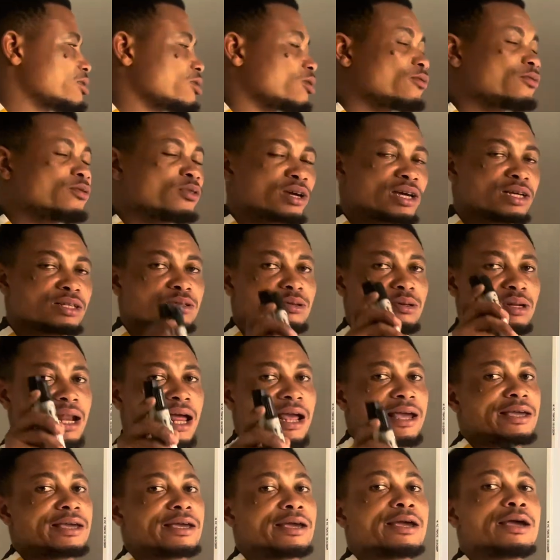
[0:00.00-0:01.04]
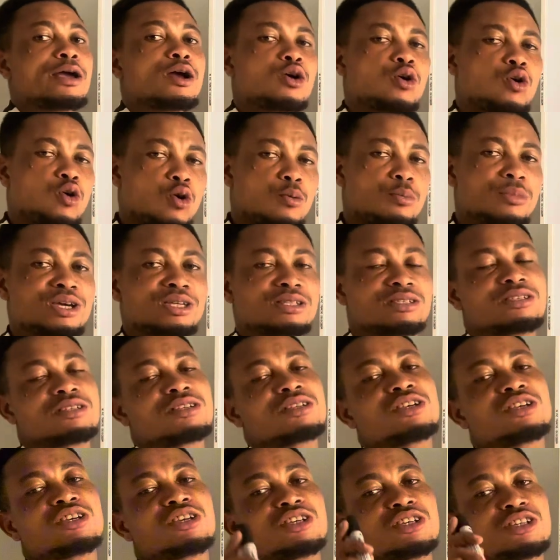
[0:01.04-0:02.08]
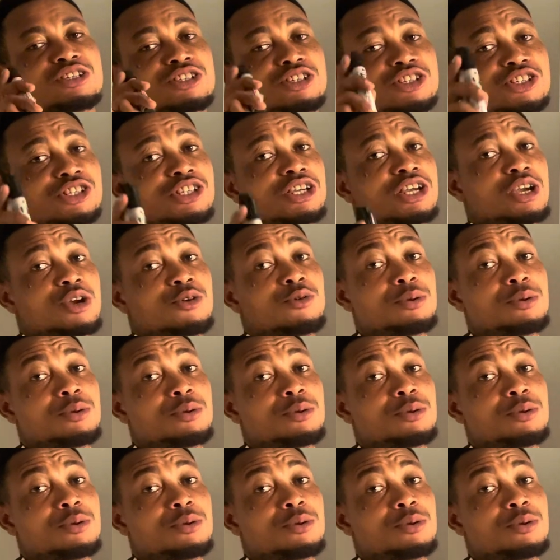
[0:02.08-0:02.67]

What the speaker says: Don't forget to like, comment, share.